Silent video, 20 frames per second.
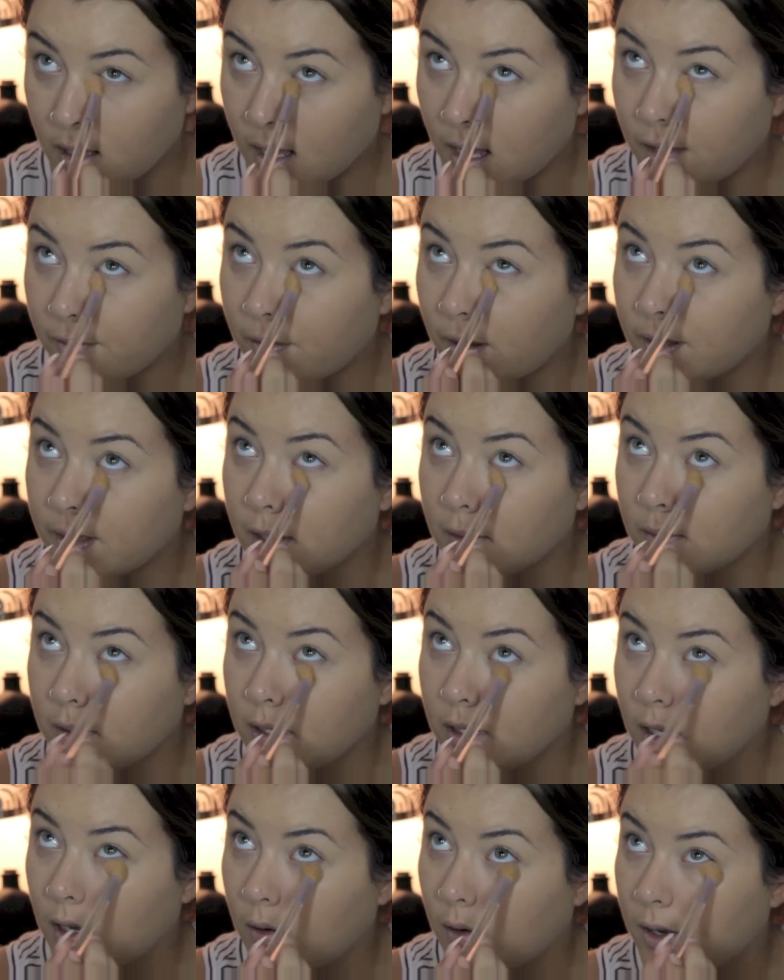I find that when
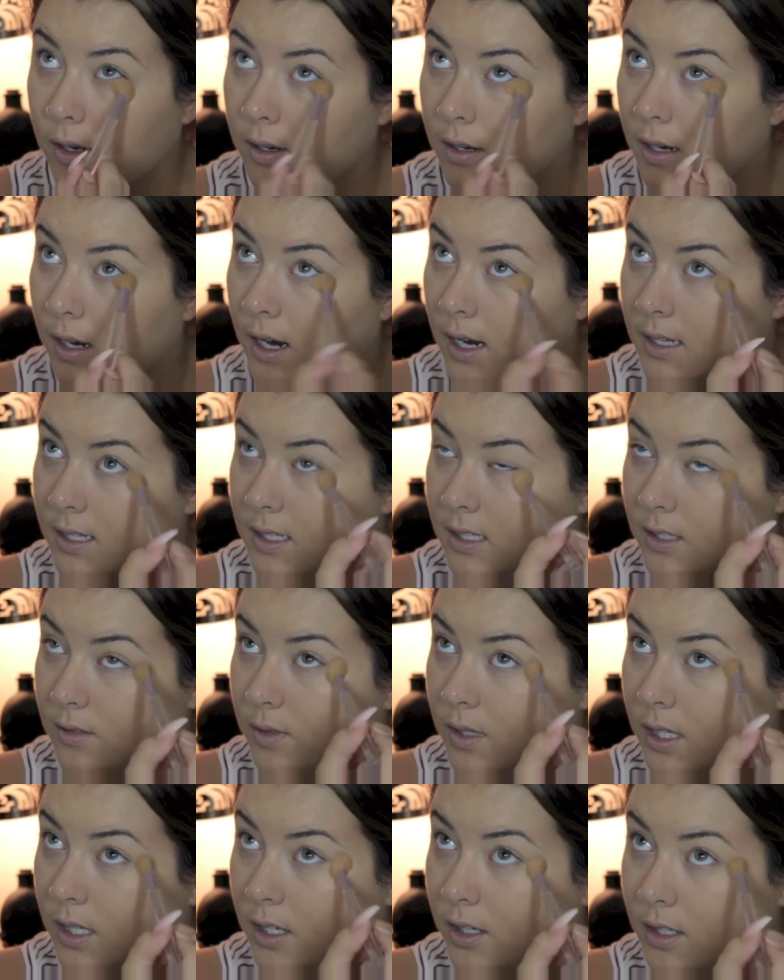you go under your eyes, it's
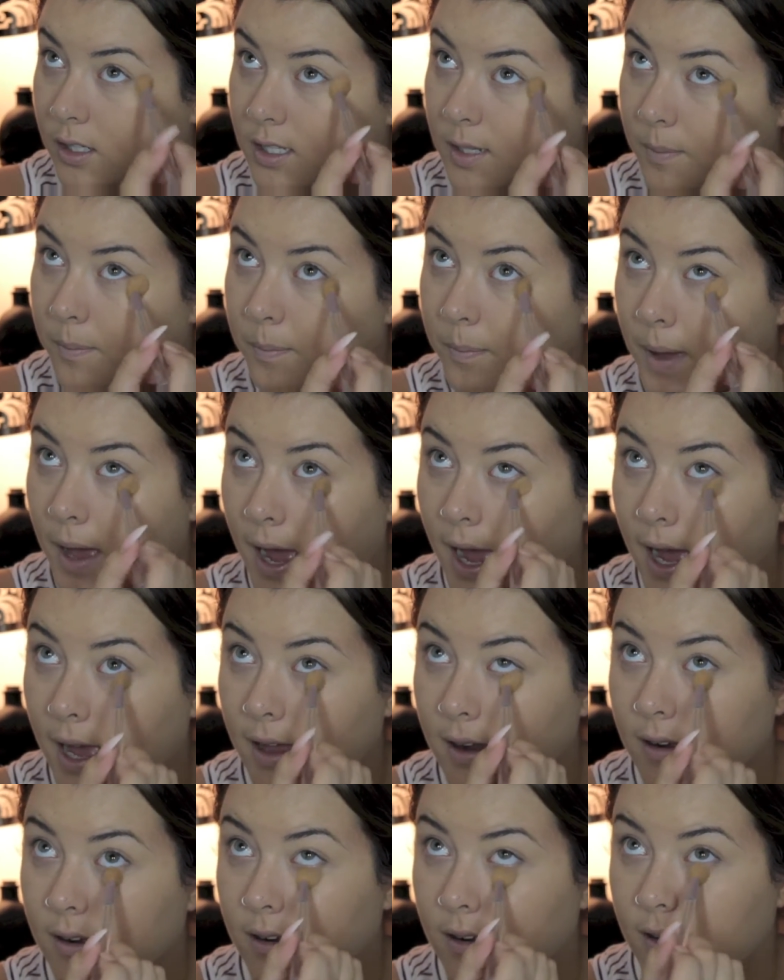really good to
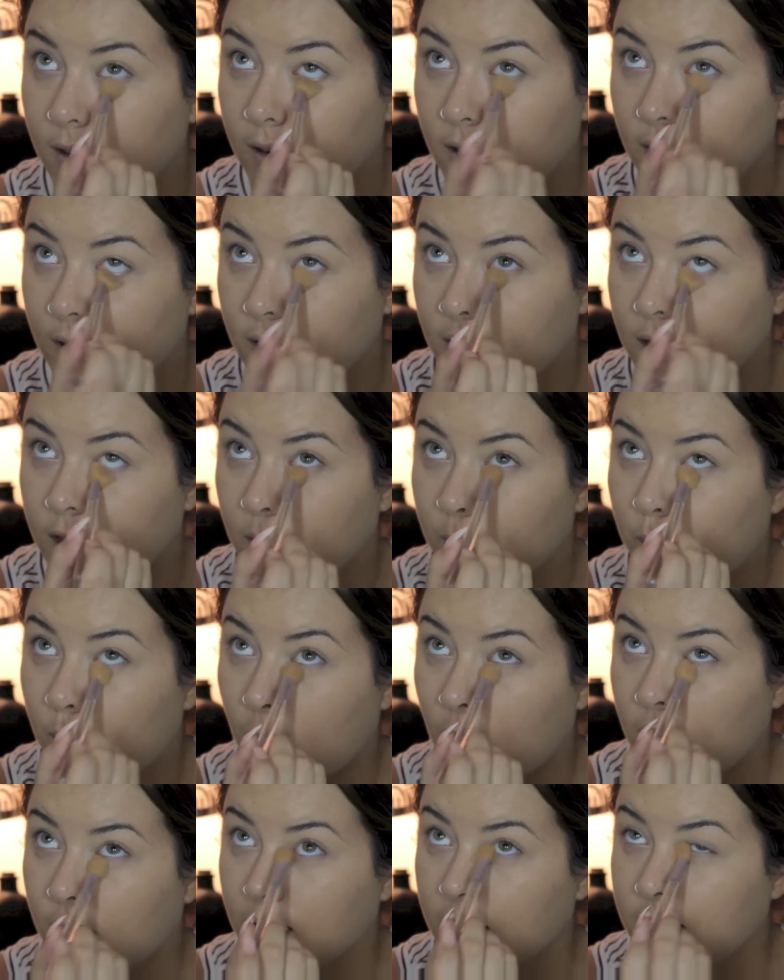pat the
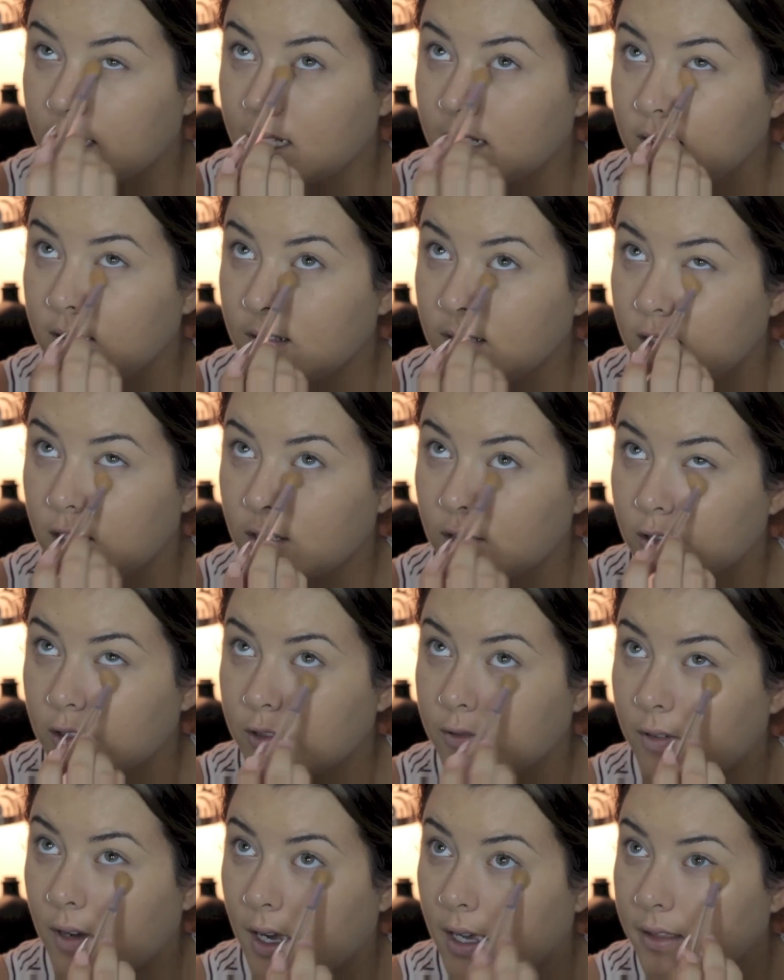product in to
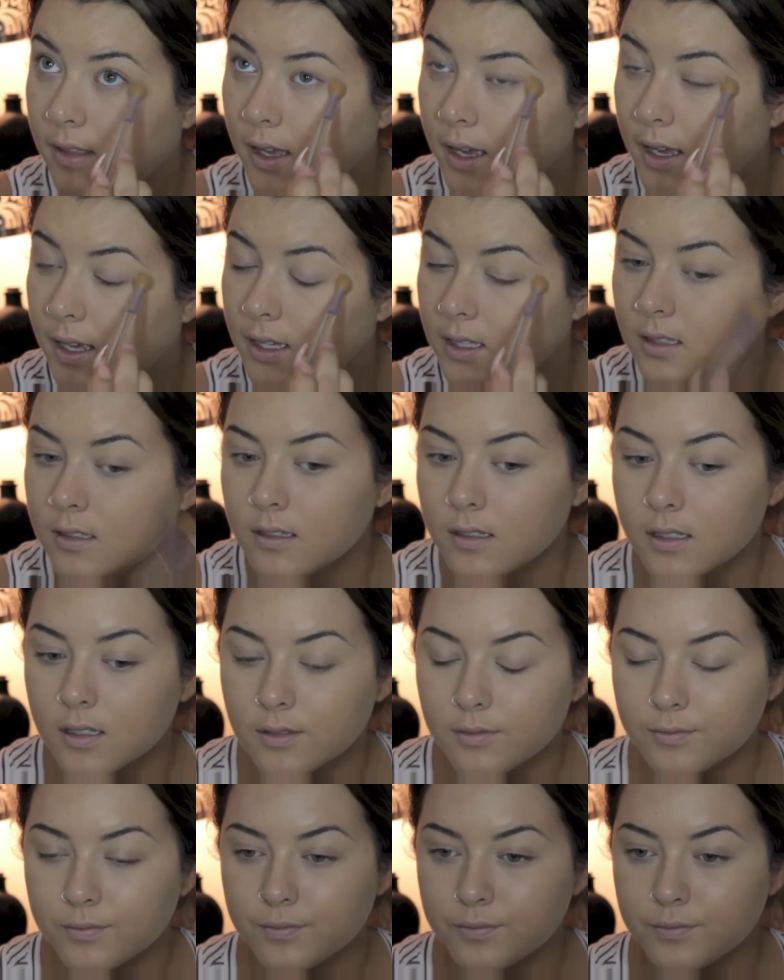those fine lines.